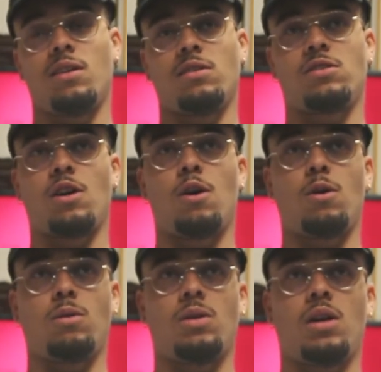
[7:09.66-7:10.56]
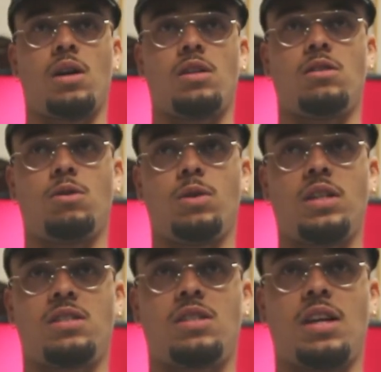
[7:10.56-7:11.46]
So, to an
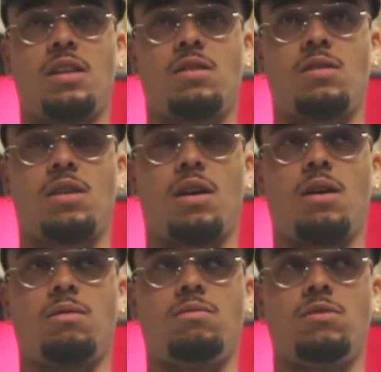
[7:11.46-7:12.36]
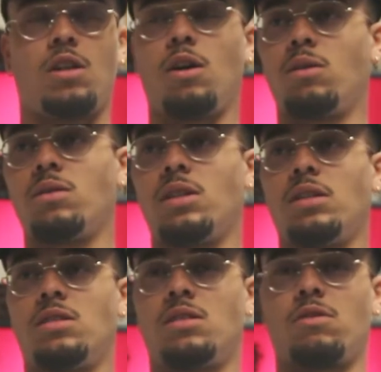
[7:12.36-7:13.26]
extent,
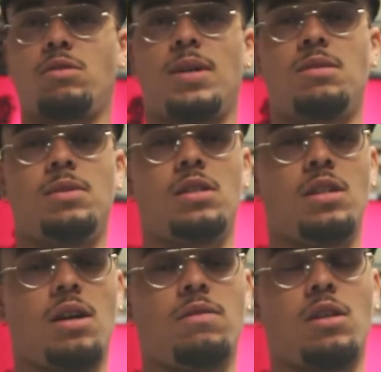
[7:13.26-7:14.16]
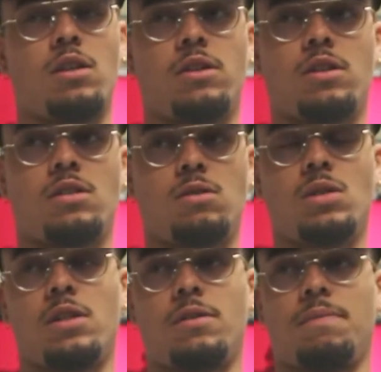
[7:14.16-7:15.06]
it's the responsibility of the learner to
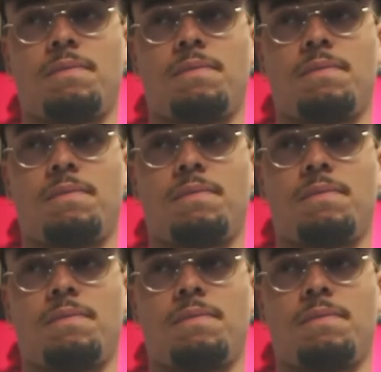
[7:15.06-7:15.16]
learn.